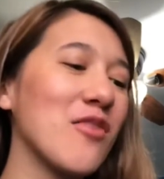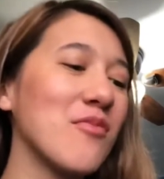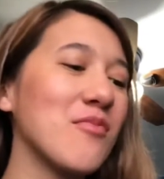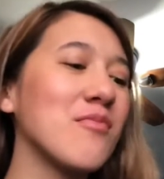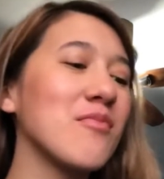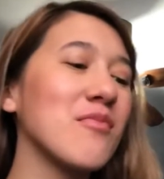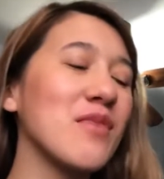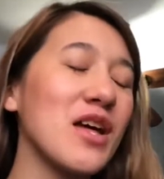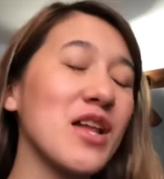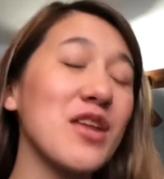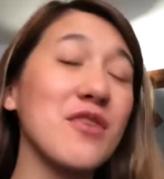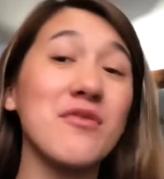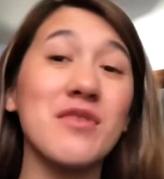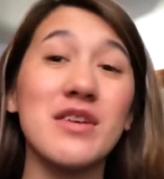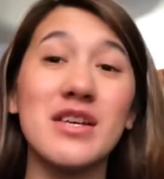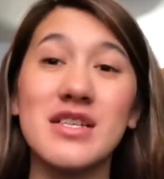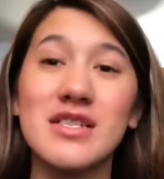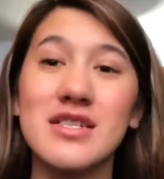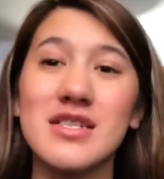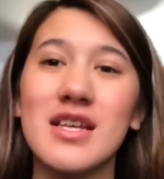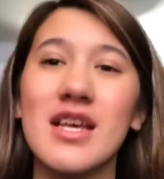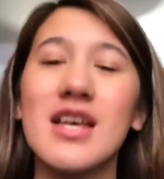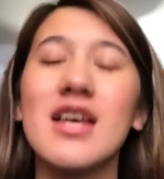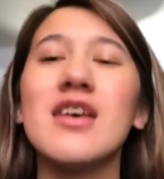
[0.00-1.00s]
Anyways,
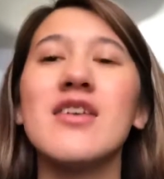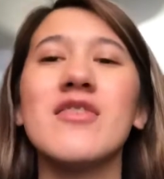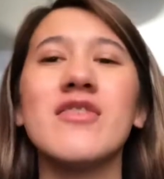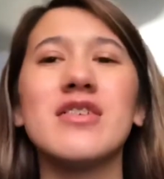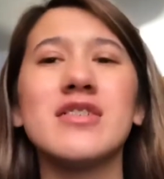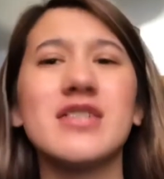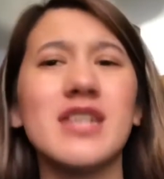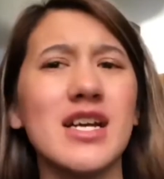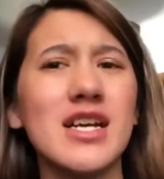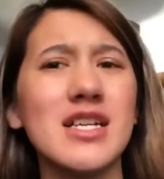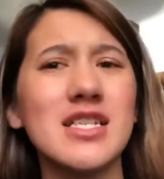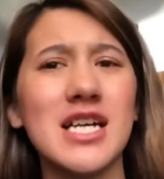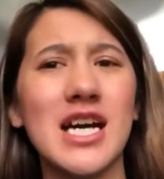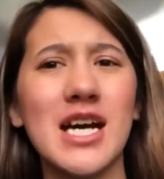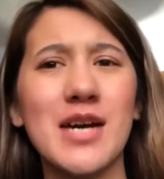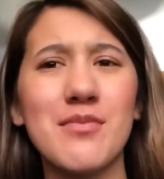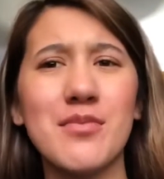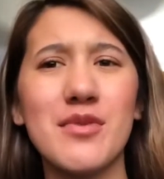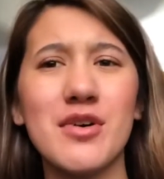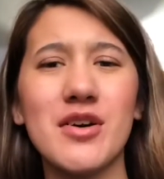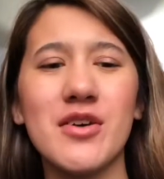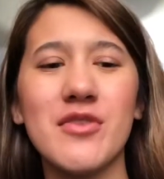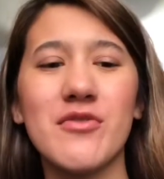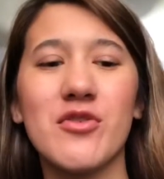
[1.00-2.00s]
the second type
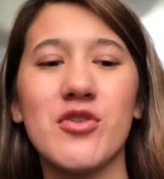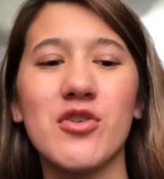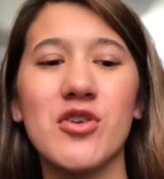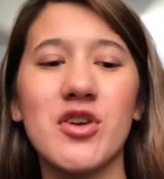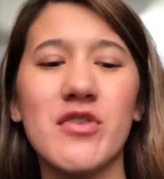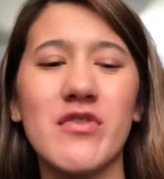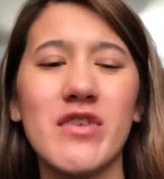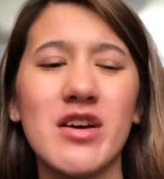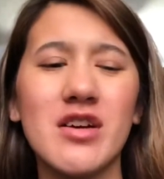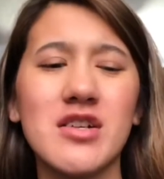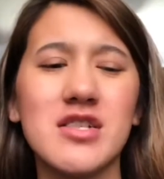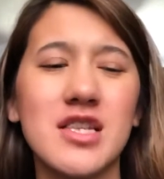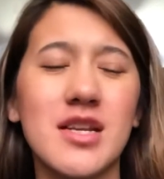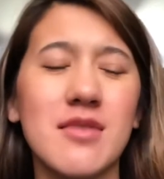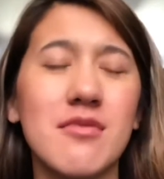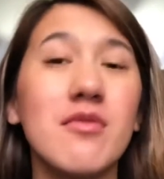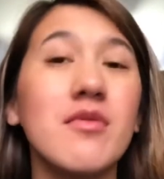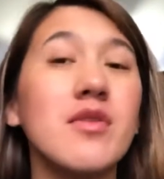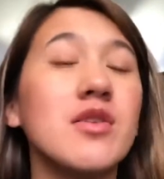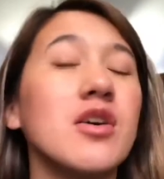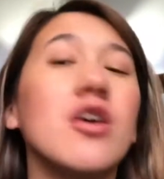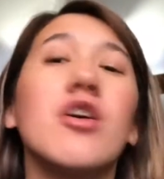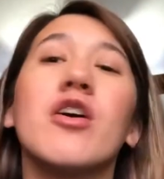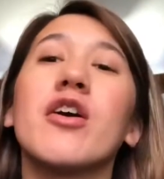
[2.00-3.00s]
of coronavirus that I'm going to be
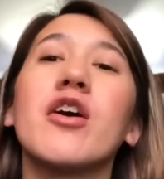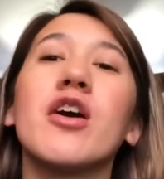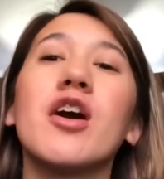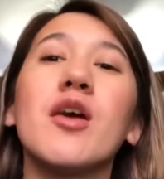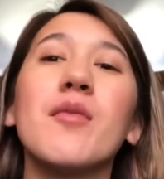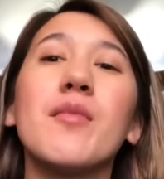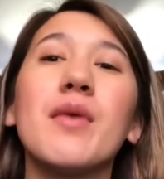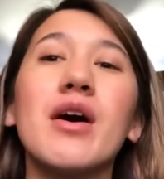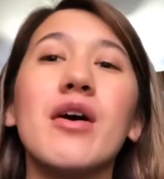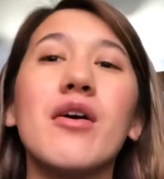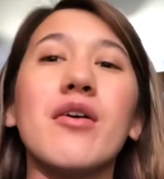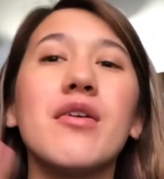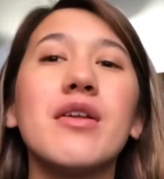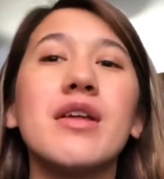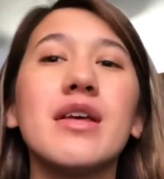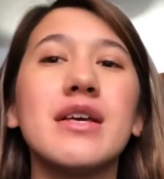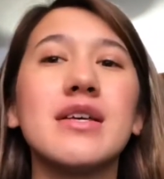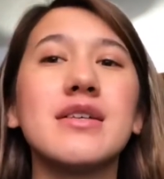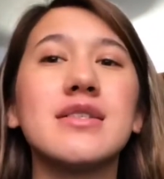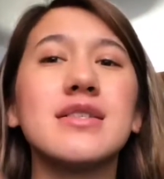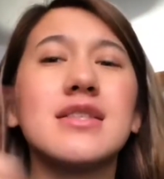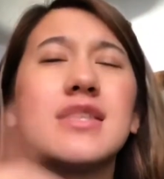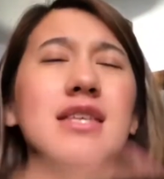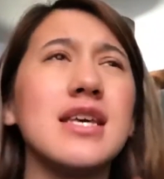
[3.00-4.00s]
talking about is
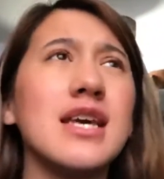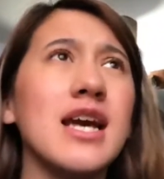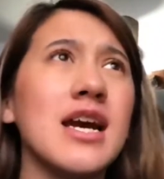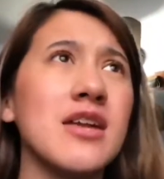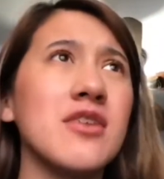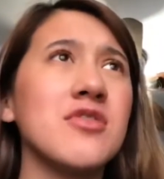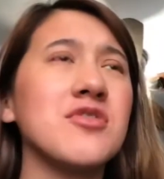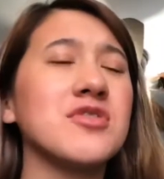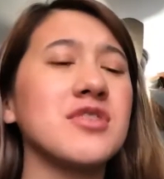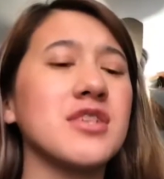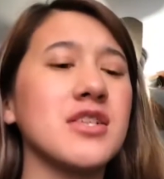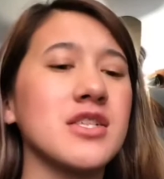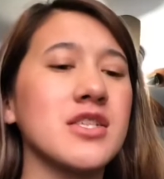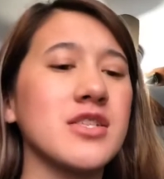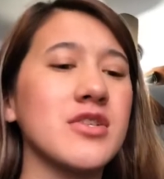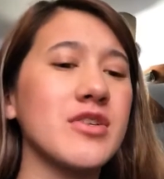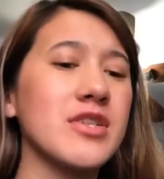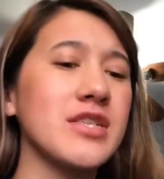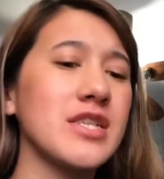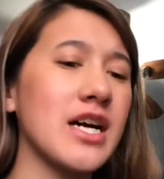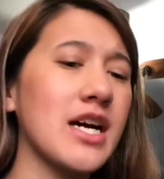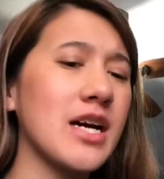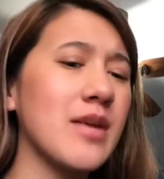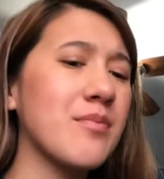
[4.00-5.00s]
the NL63
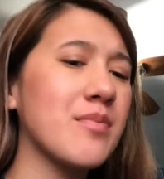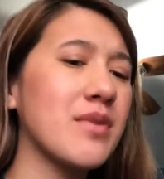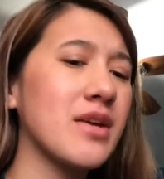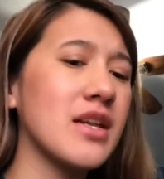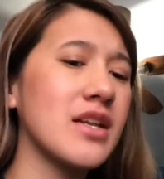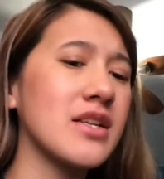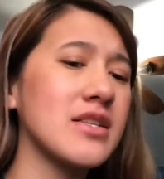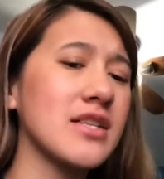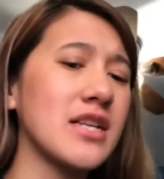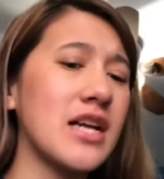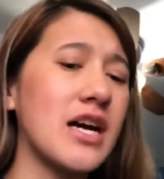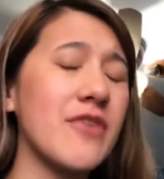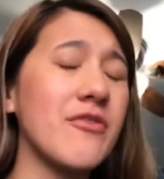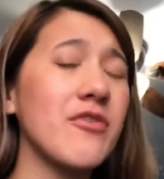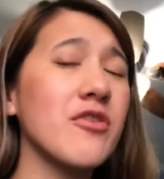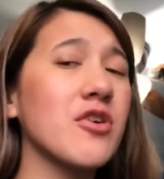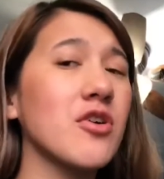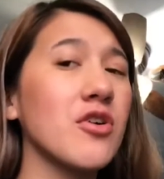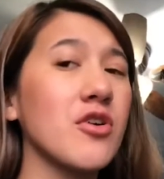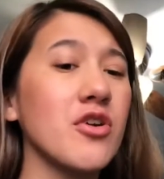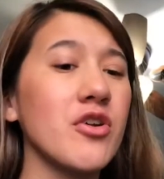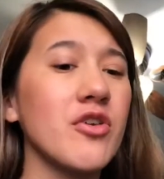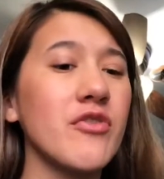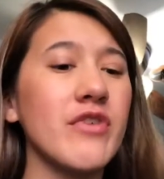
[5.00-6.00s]
type. It is an alpha
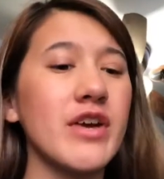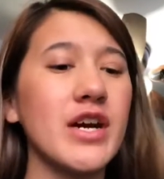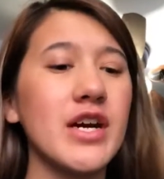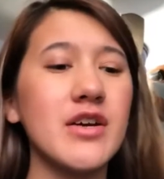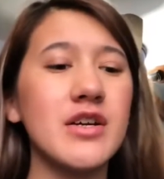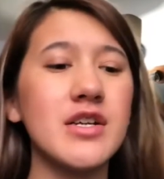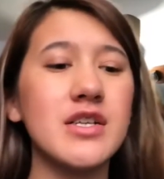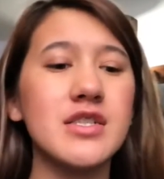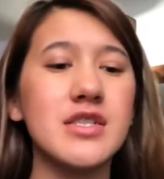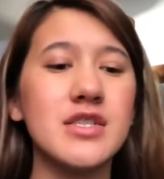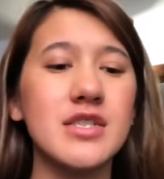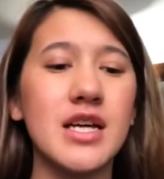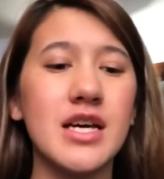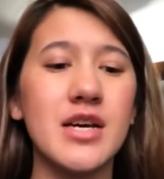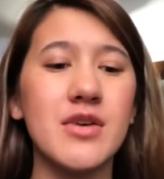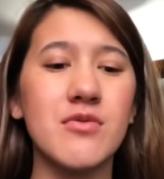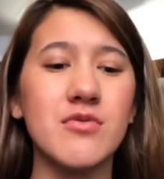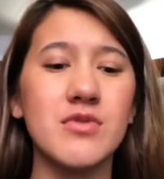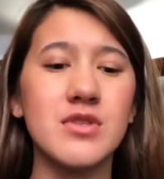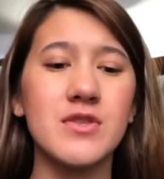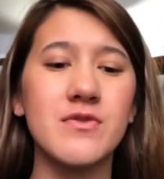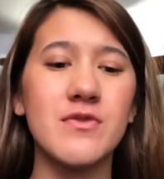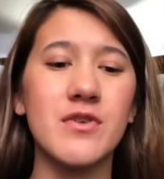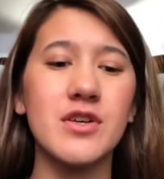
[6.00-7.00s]
coronavirus that
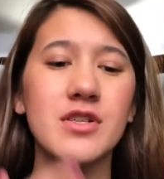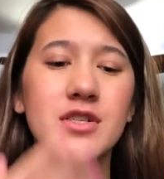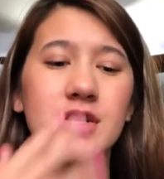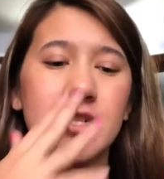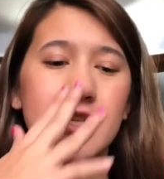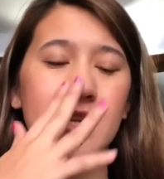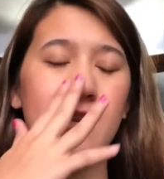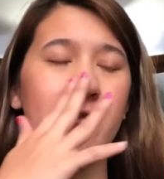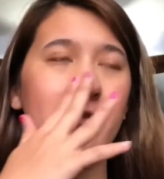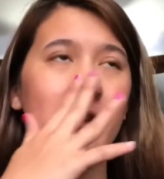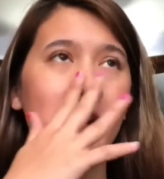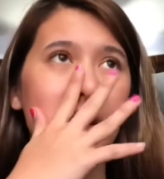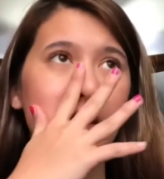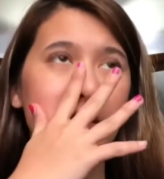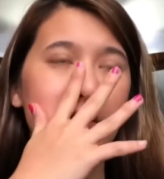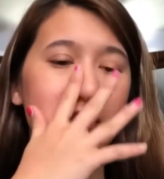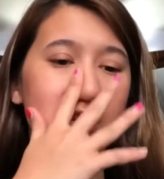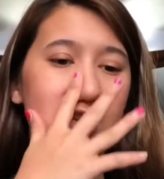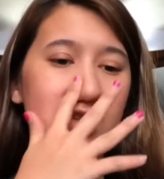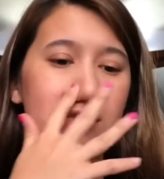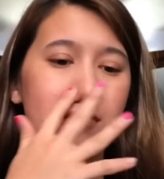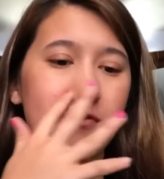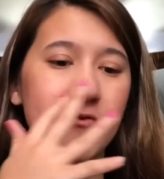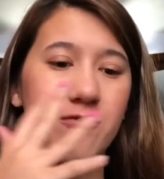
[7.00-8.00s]
was first identified in
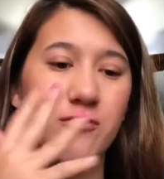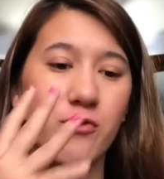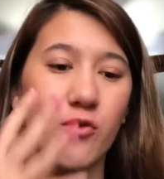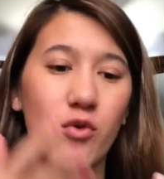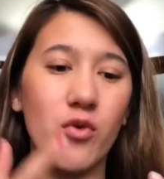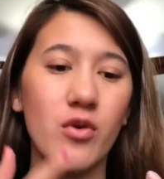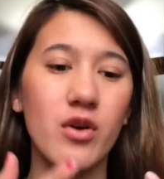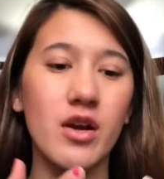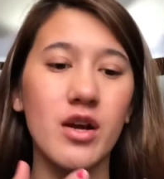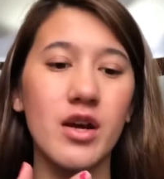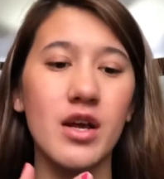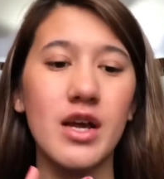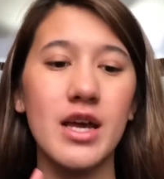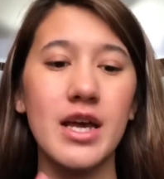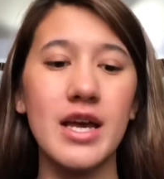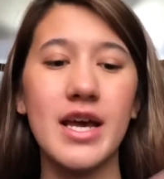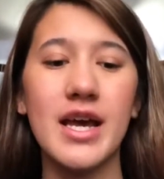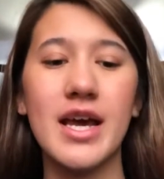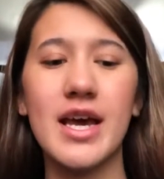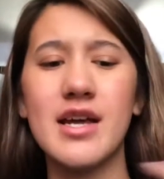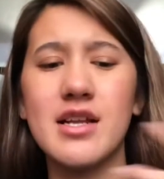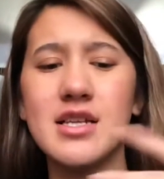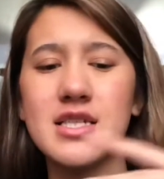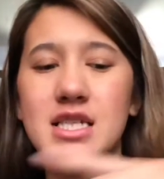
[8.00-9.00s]
2004
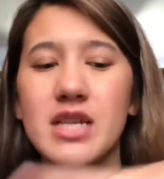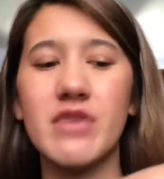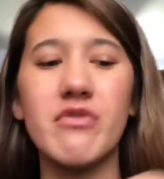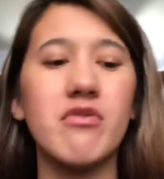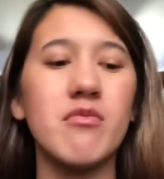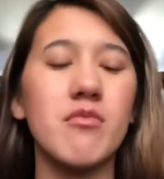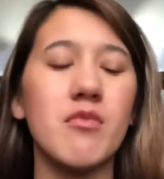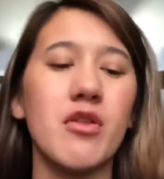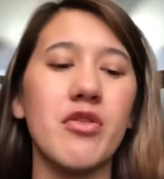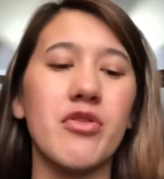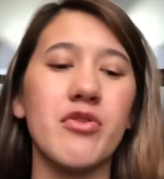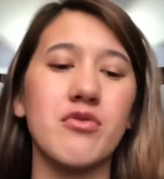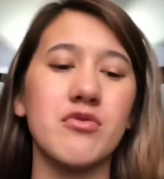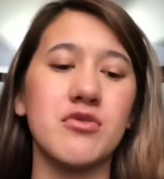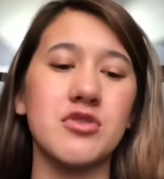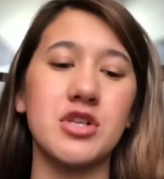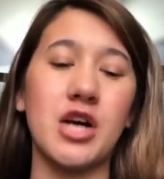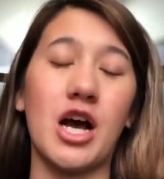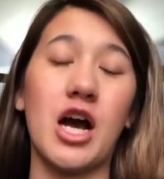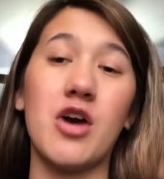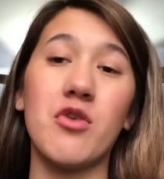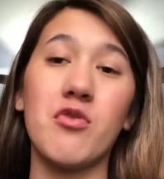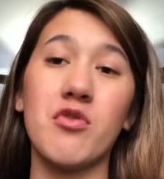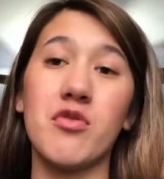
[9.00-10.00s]
in a 7-month-old
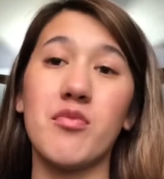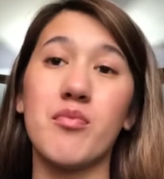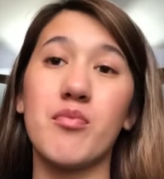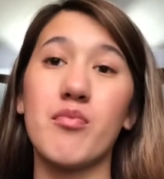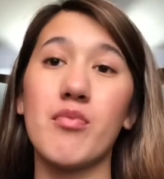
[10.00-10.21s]
child with